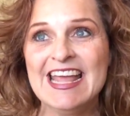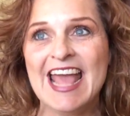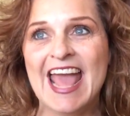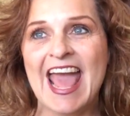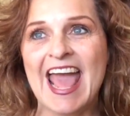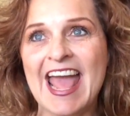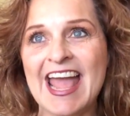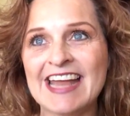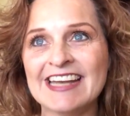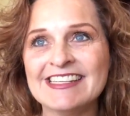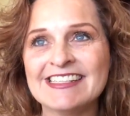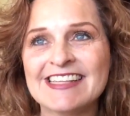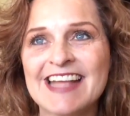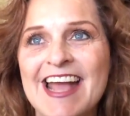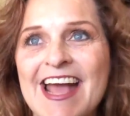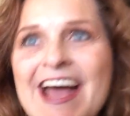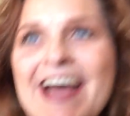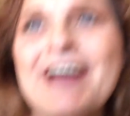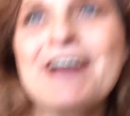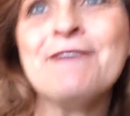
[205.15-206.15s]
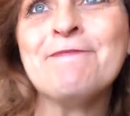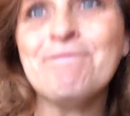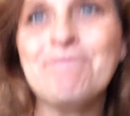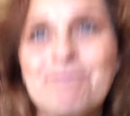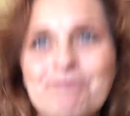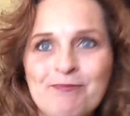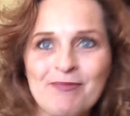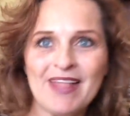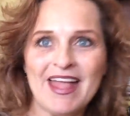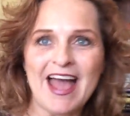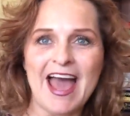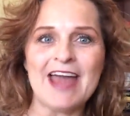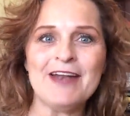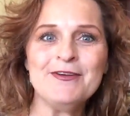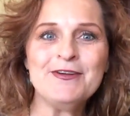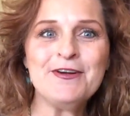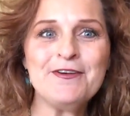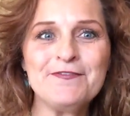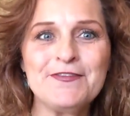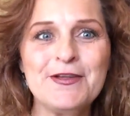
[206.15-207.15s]
And I don't
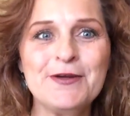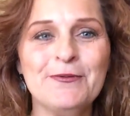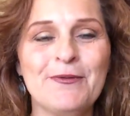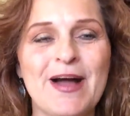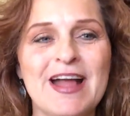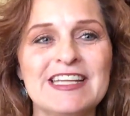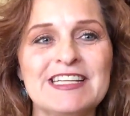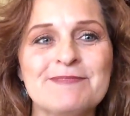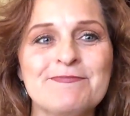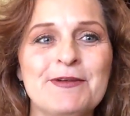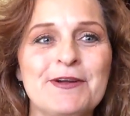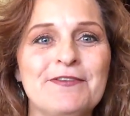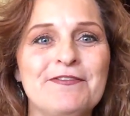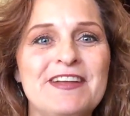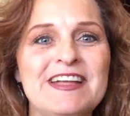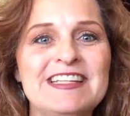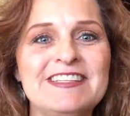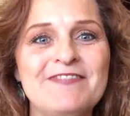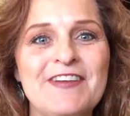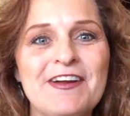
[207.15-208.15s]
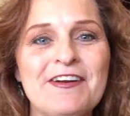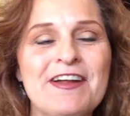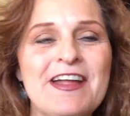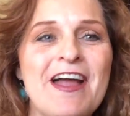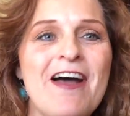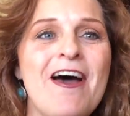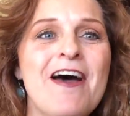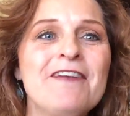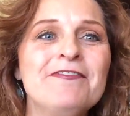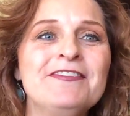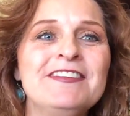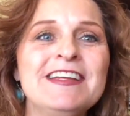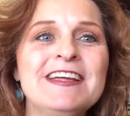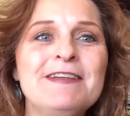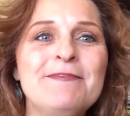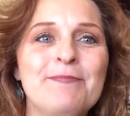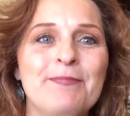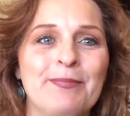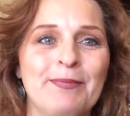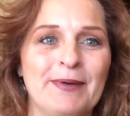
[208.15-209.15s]
know if you watch movies very
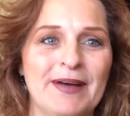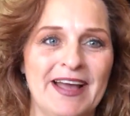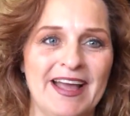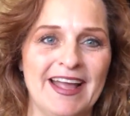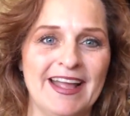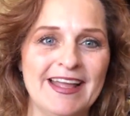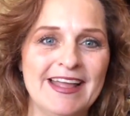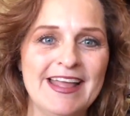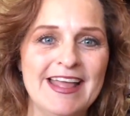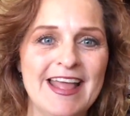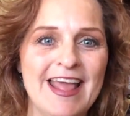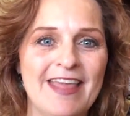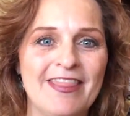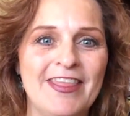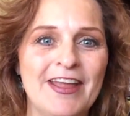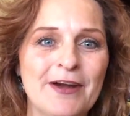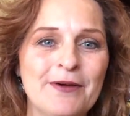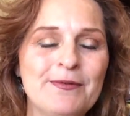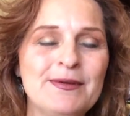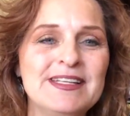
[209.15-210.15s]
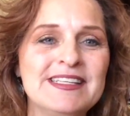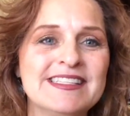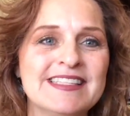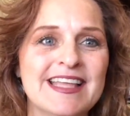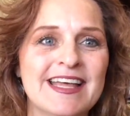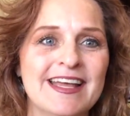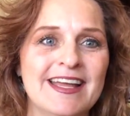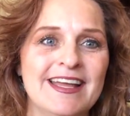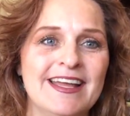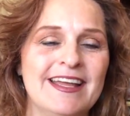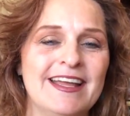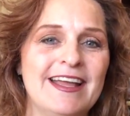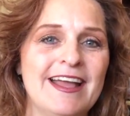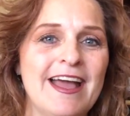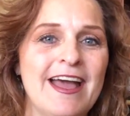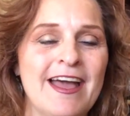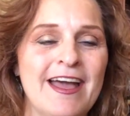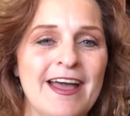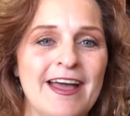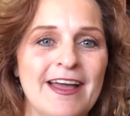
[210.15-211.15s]
often, but there was
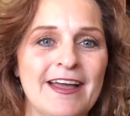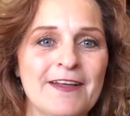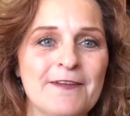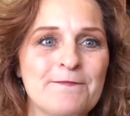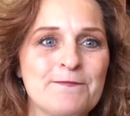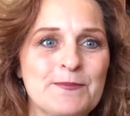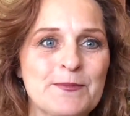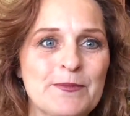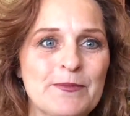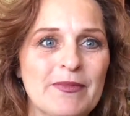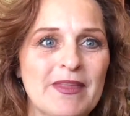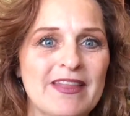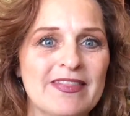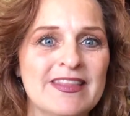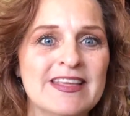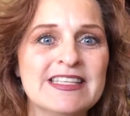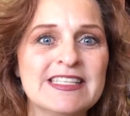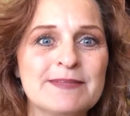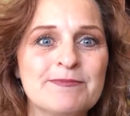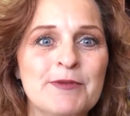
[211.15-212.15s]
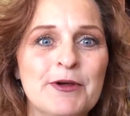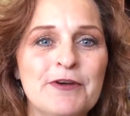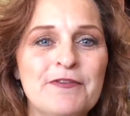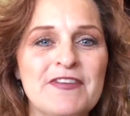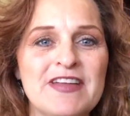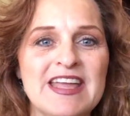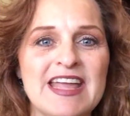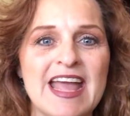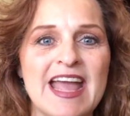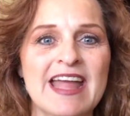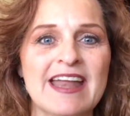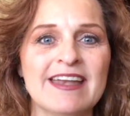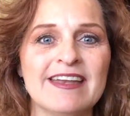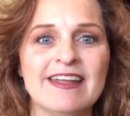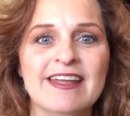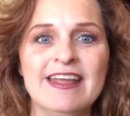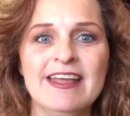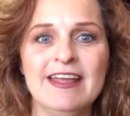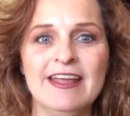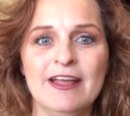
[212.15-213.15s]
this movie, and
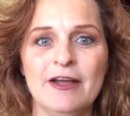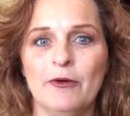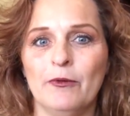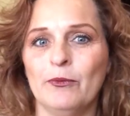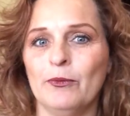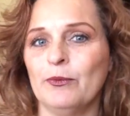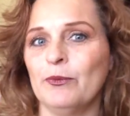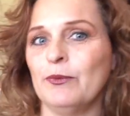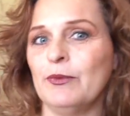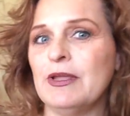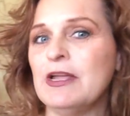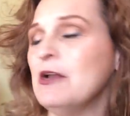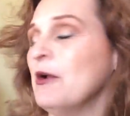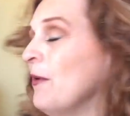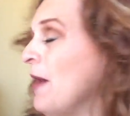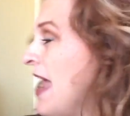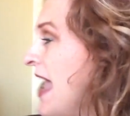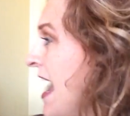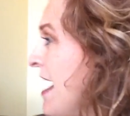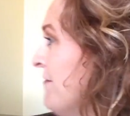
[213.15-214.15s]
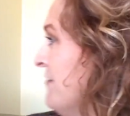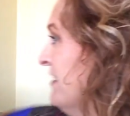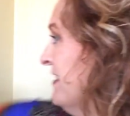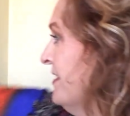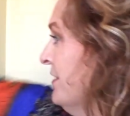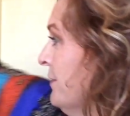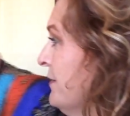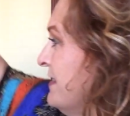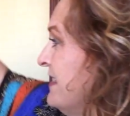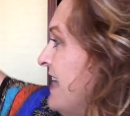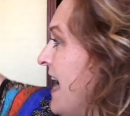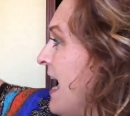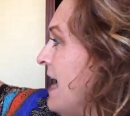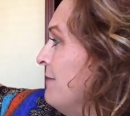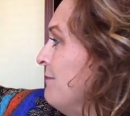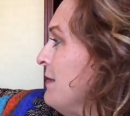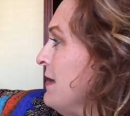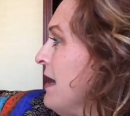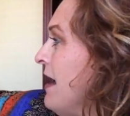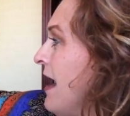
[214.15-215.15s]
you know, I have this little
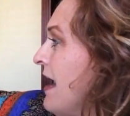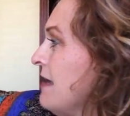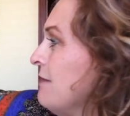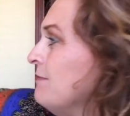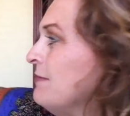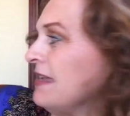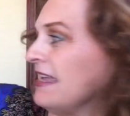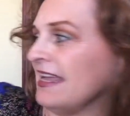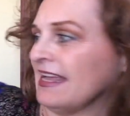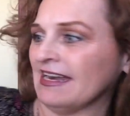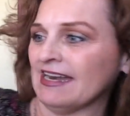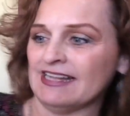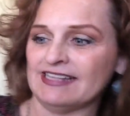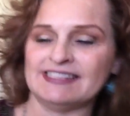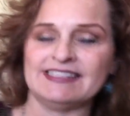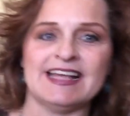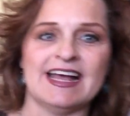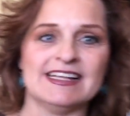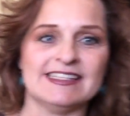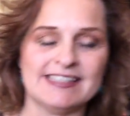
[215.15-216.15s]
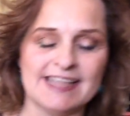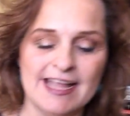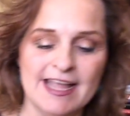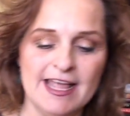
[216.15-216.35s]
saying behind me, and it says,